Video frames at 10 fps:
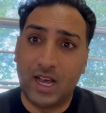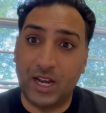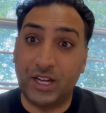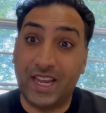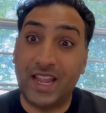
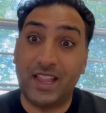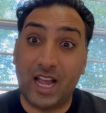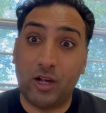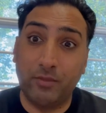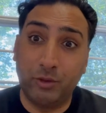and again,
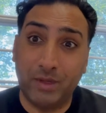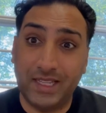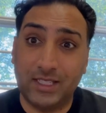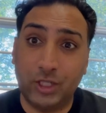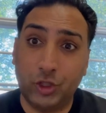that comes with
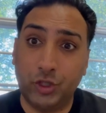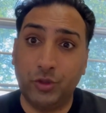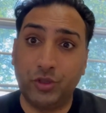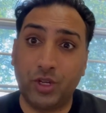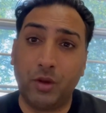its
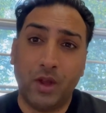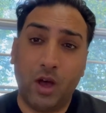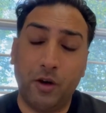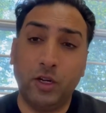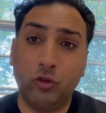issues. So
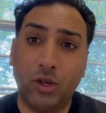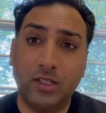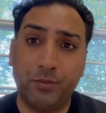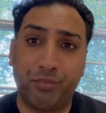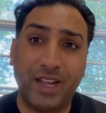I'm going to try
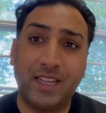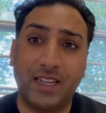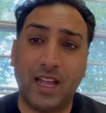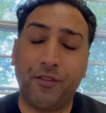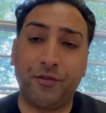and break it
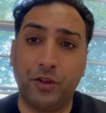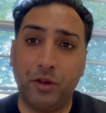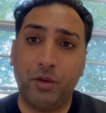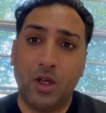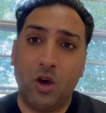down for
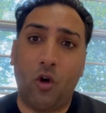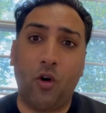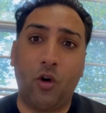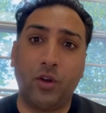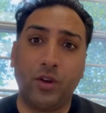you
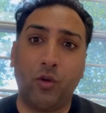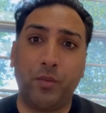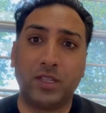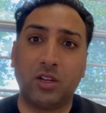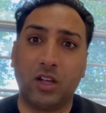on
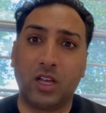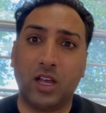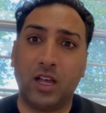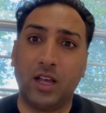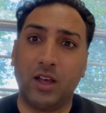almost like
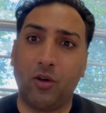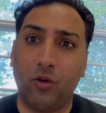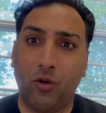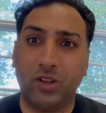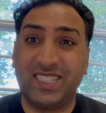a
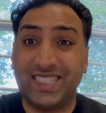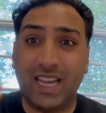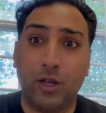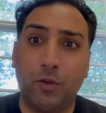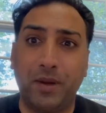
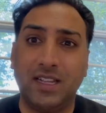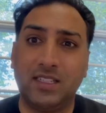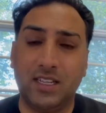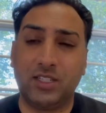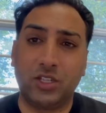scale basis.